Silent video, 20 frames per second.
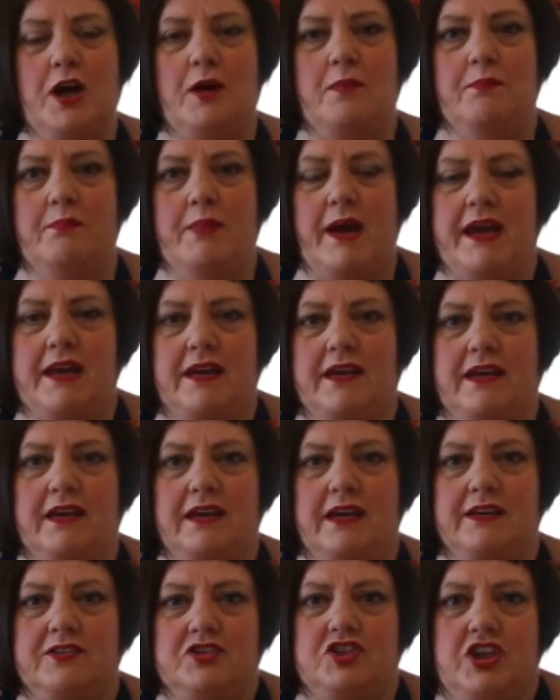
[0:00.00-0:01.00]
make
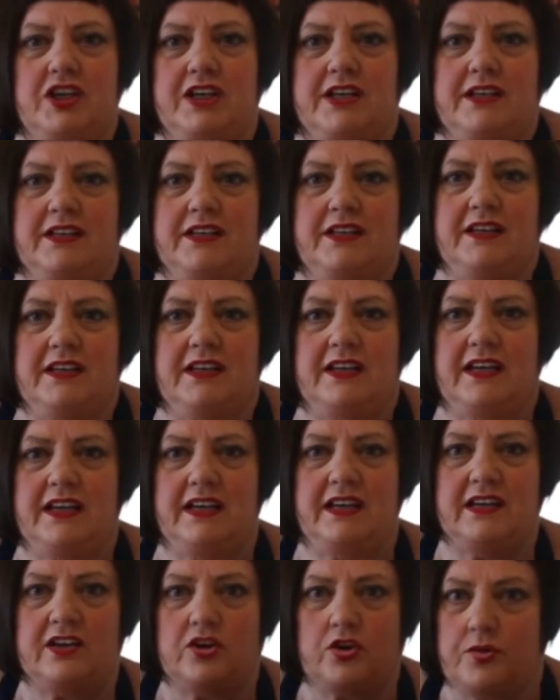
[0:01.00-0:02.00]
a chicken
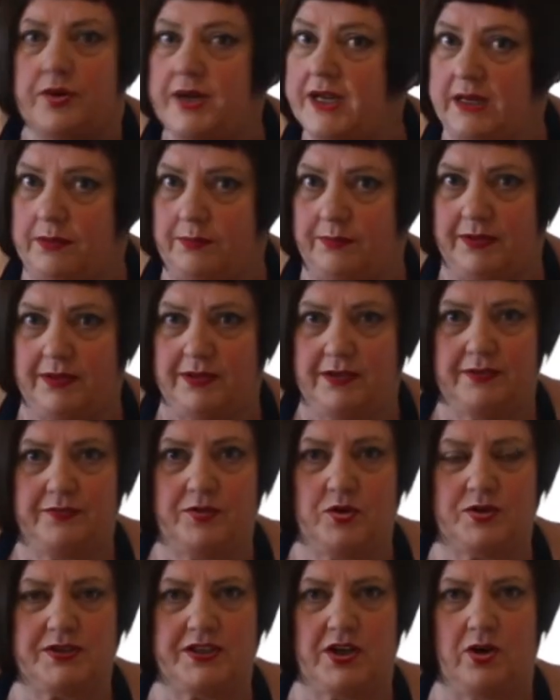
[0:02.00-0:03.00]
in cream,
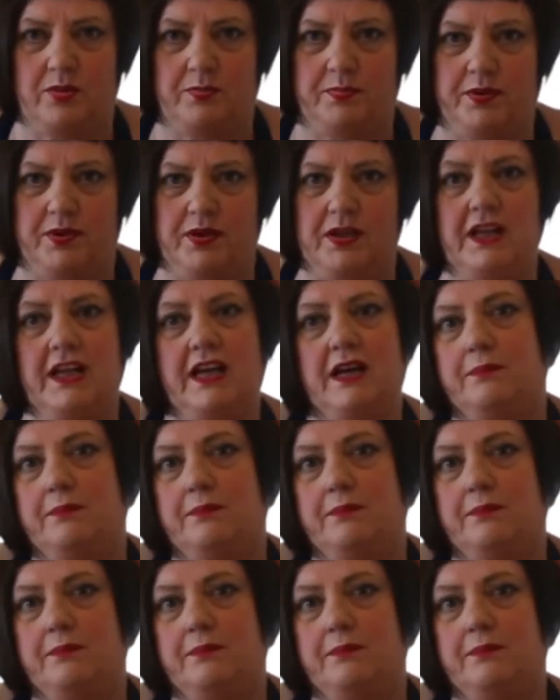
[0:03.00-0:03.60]
for example,